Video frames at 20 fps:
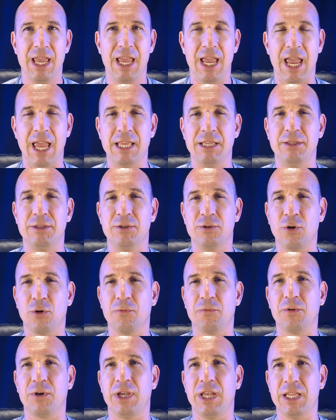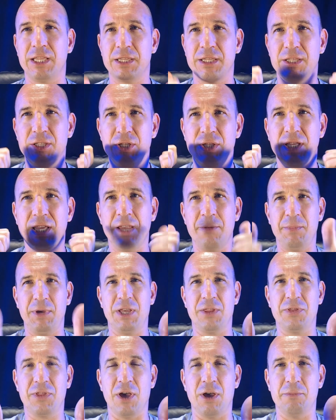And don't forget, give me
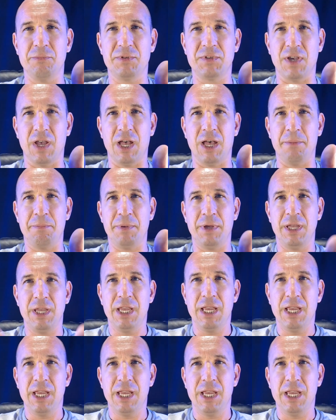a thumbs up.